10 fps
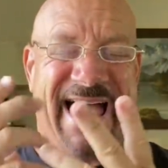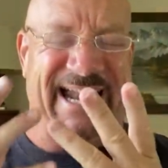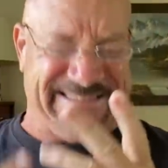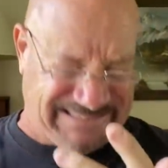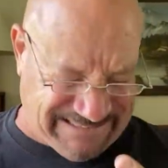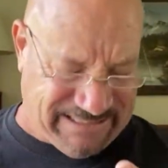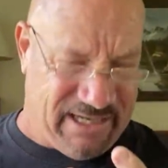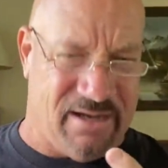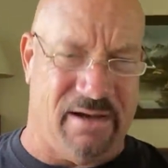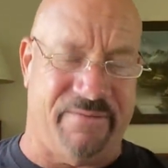And
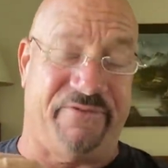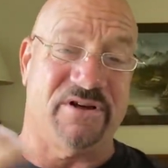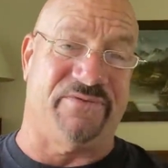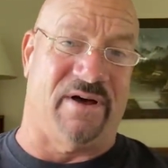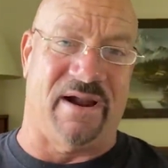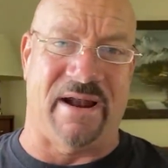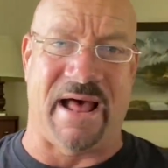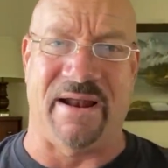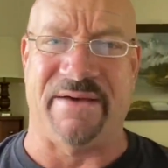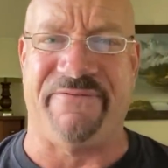first of all, I don't know
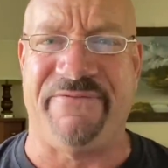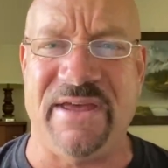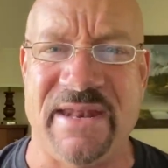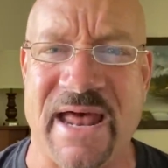how they're feeding